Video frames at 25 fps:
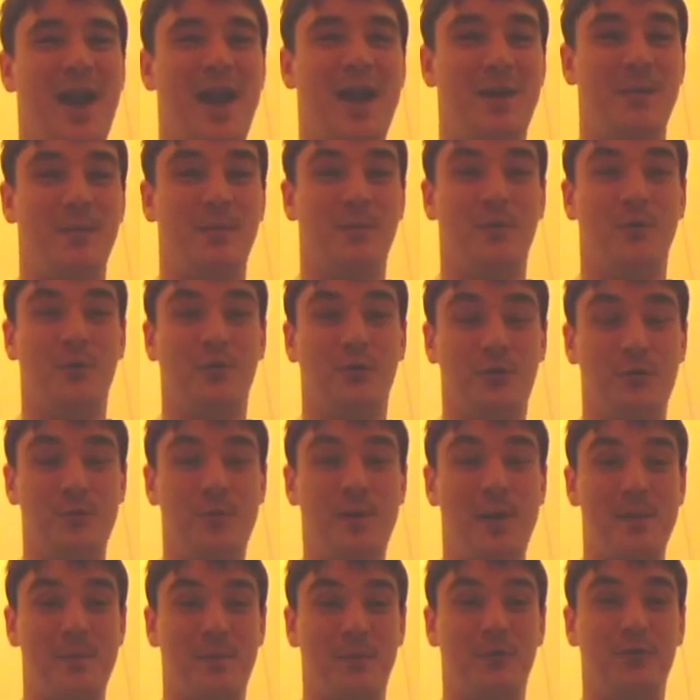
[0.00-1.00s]
animals to
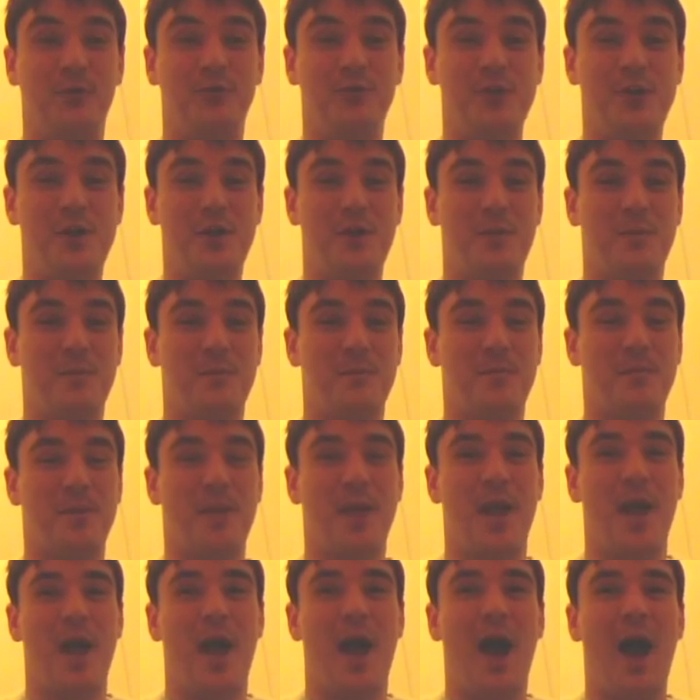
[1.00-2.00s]
be able to do.
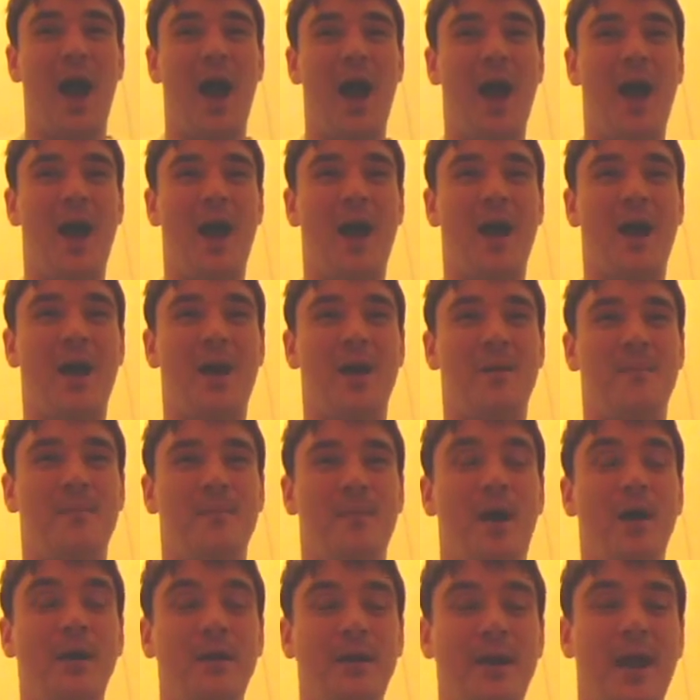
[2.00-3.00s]

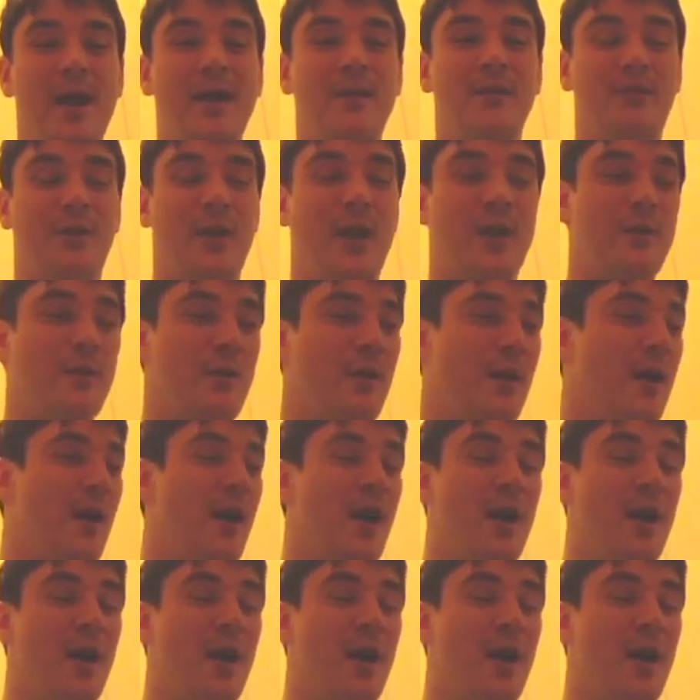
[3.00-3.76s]
Um, okay, so